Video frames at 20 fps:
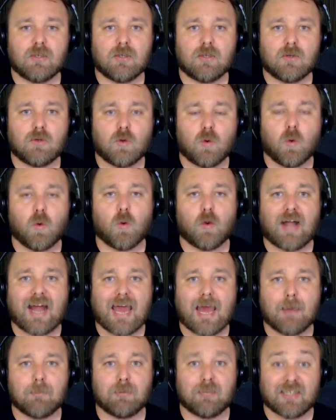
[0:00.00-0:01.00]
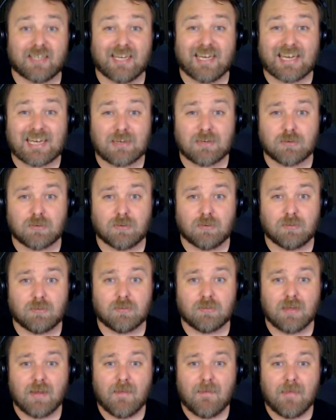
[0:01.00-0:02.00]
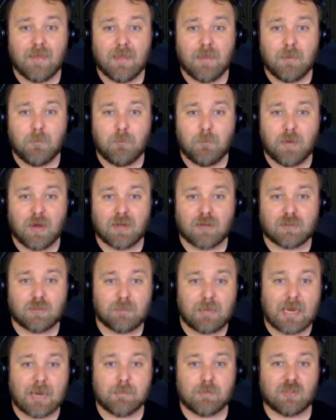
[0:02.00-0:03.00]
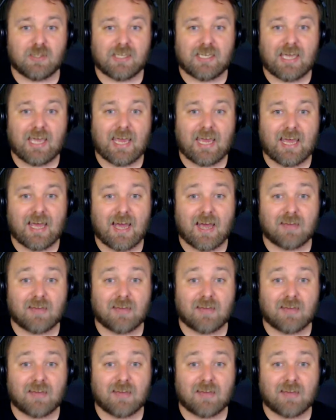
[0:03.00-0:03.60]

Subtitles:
core applications. But to be able to get